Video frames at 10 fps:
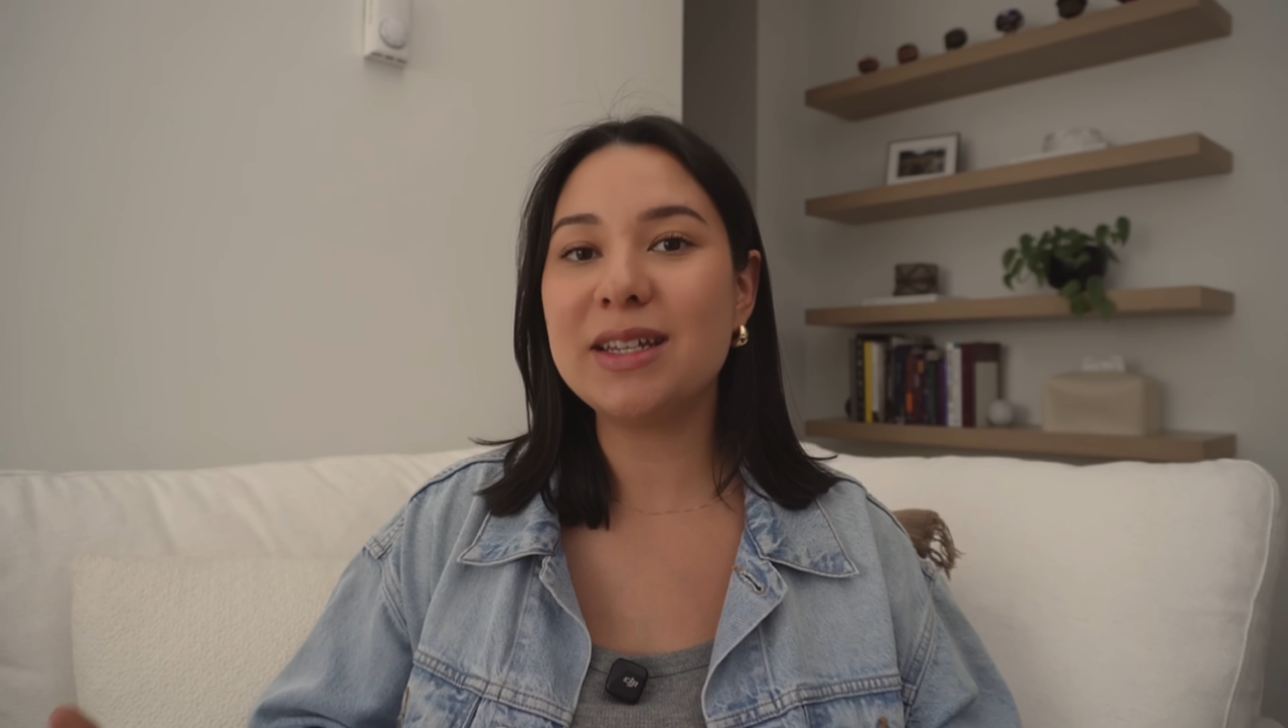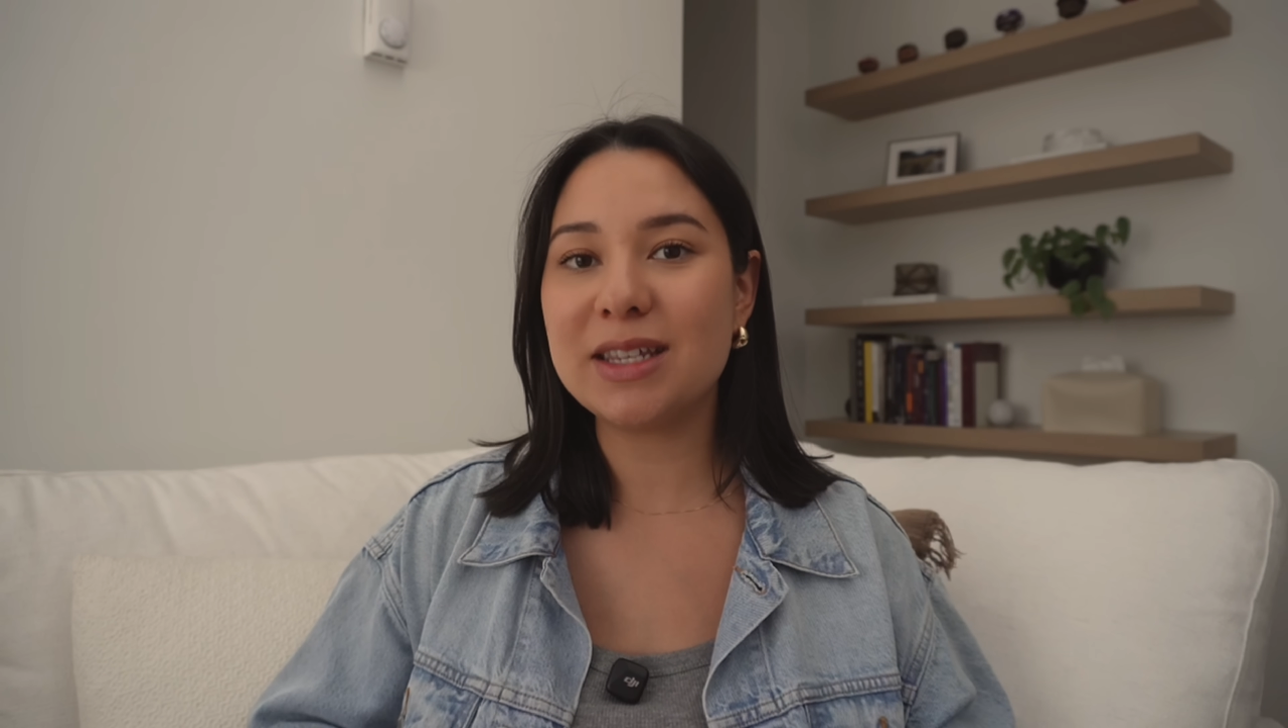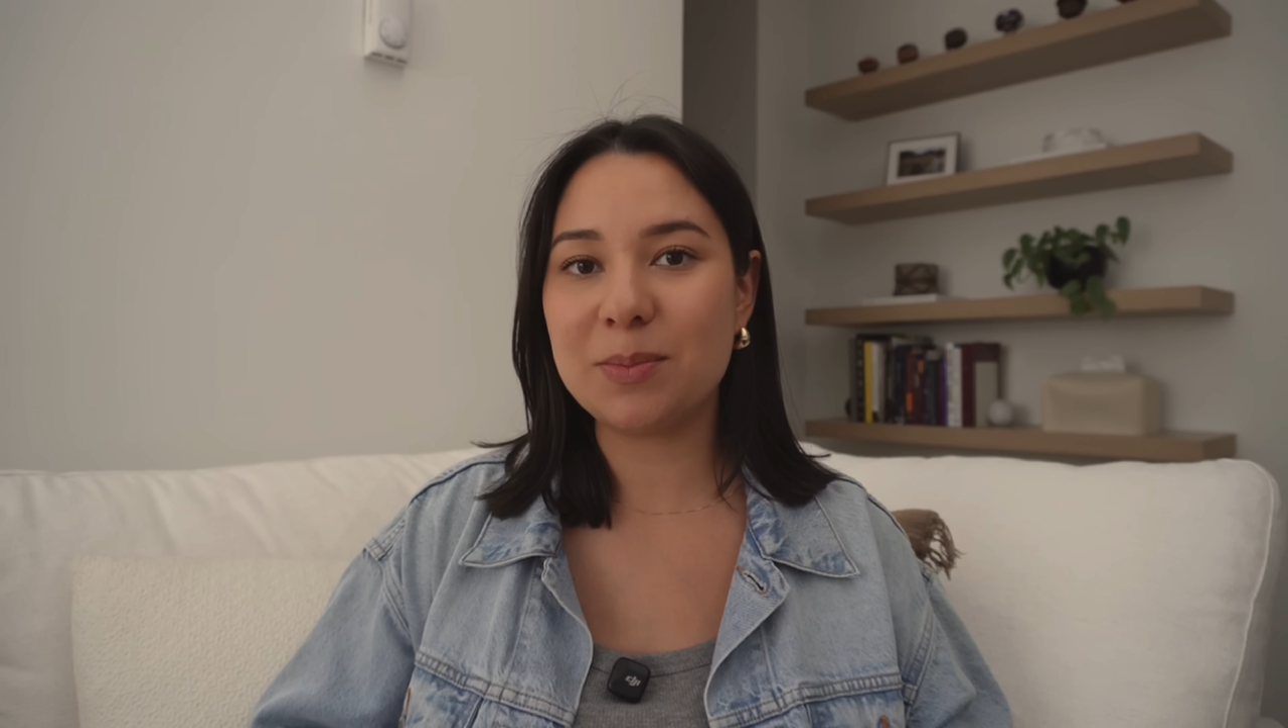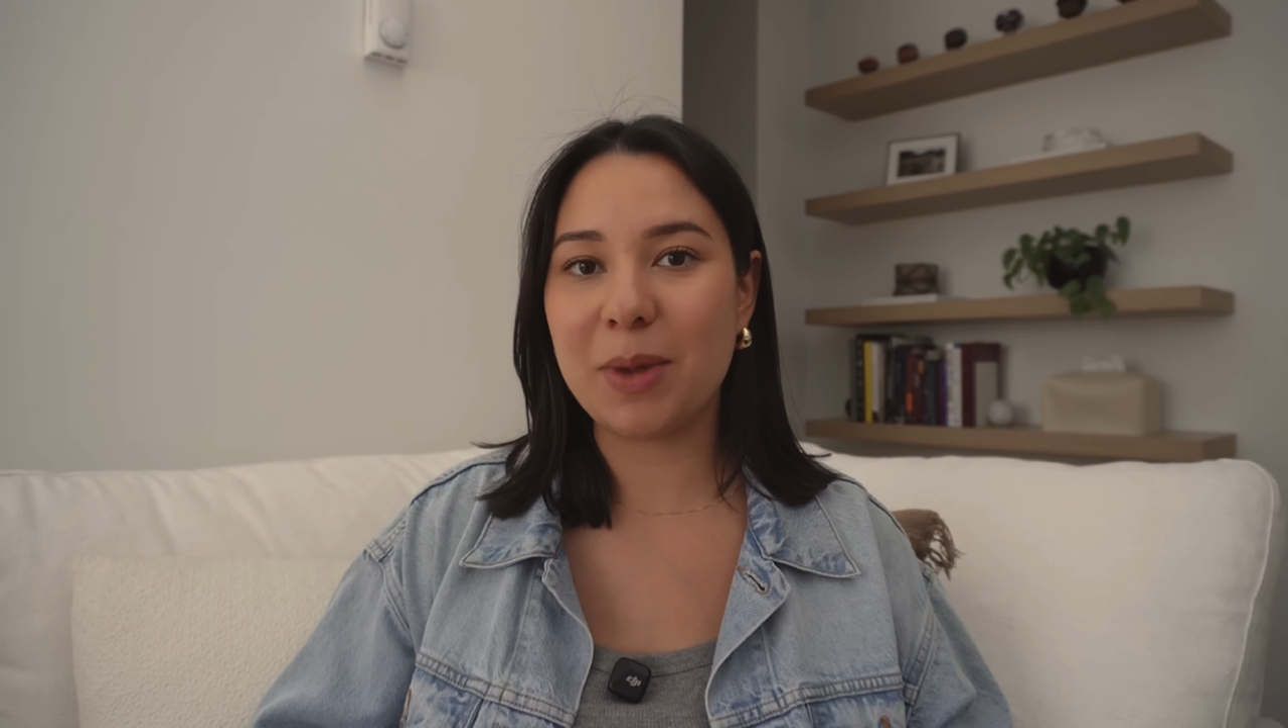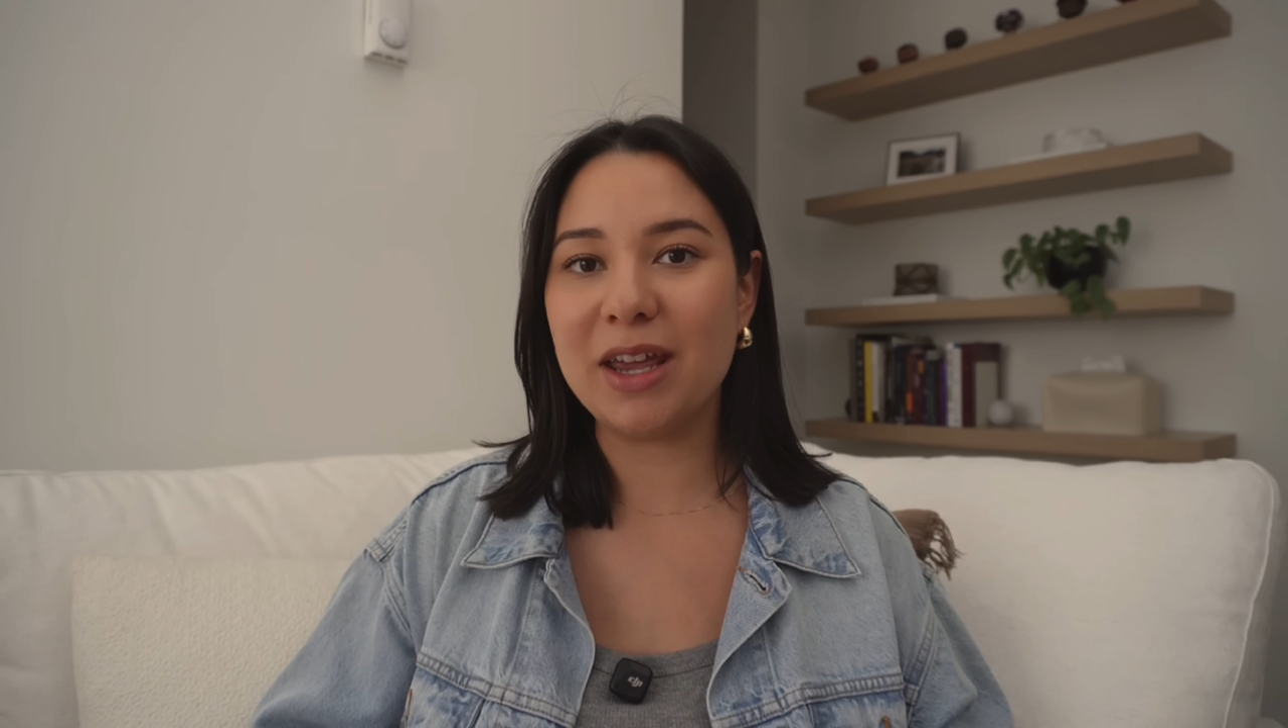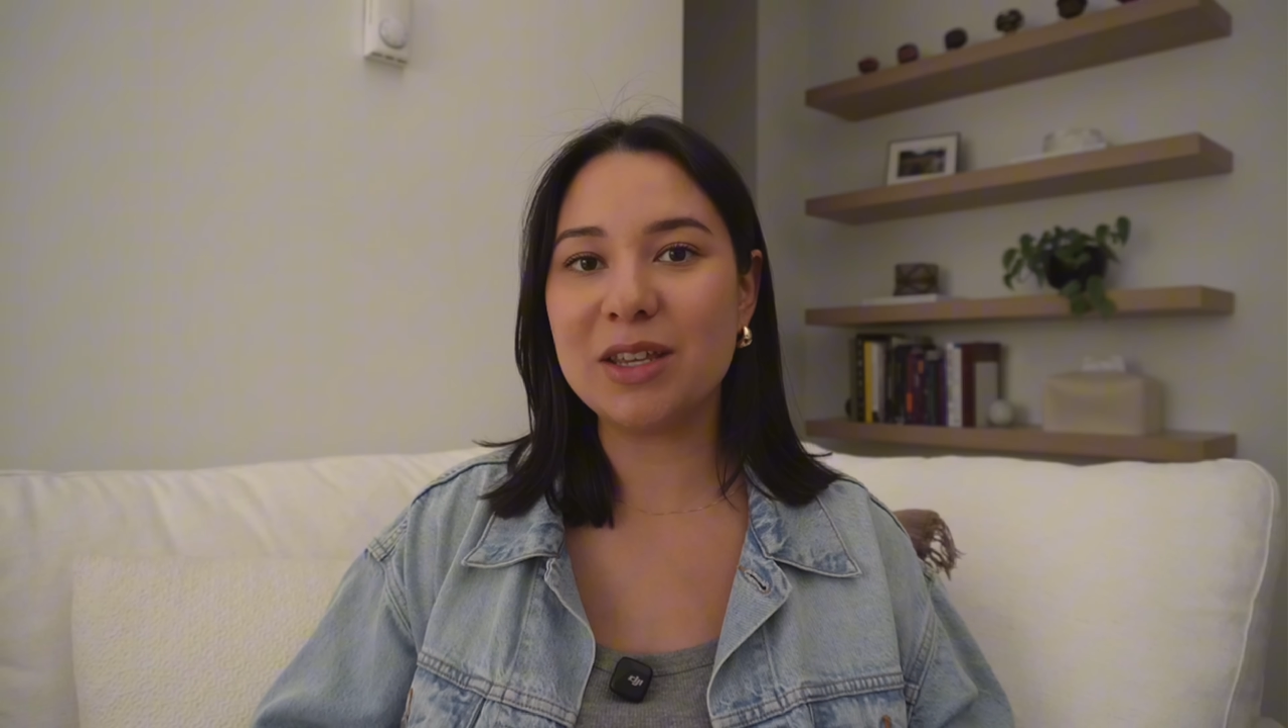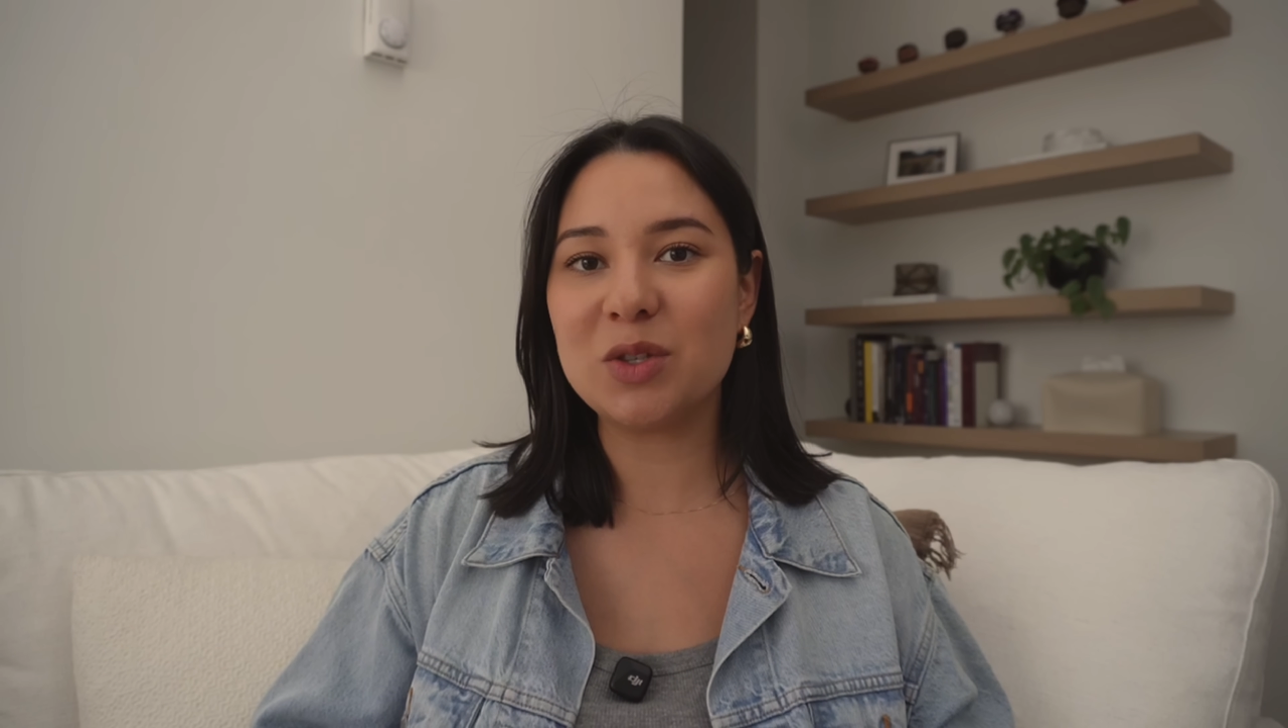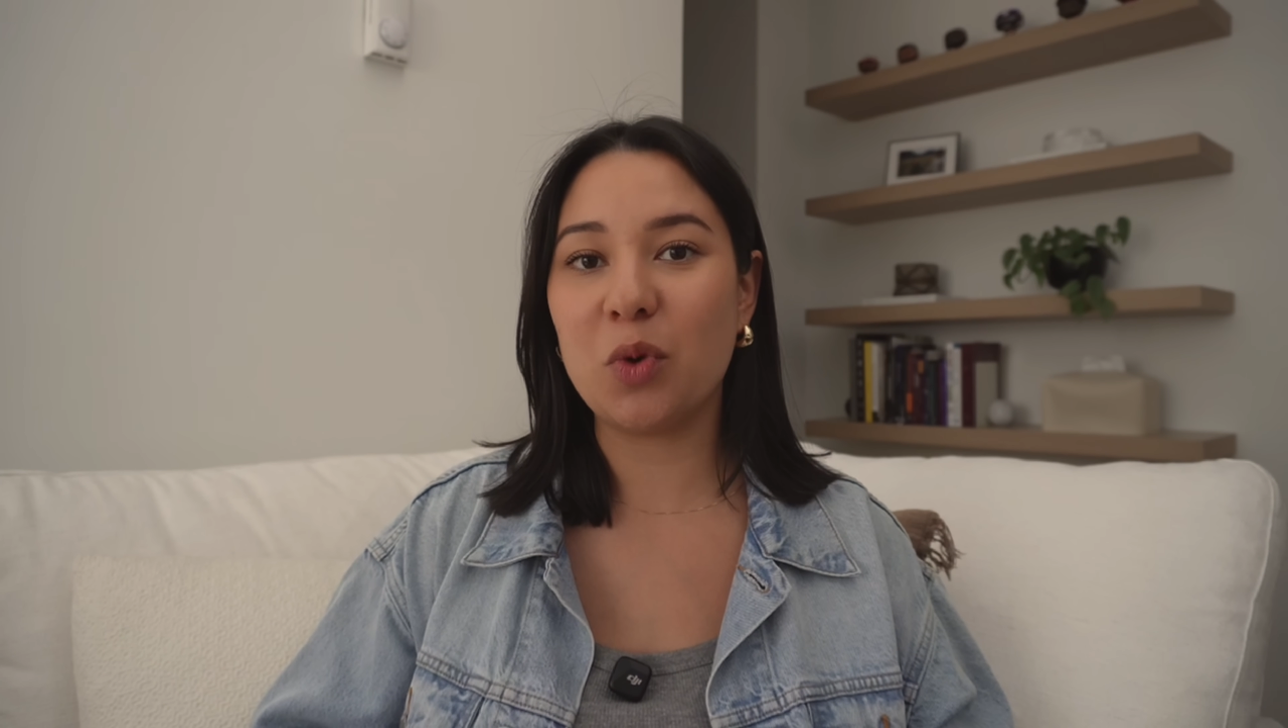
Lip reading: space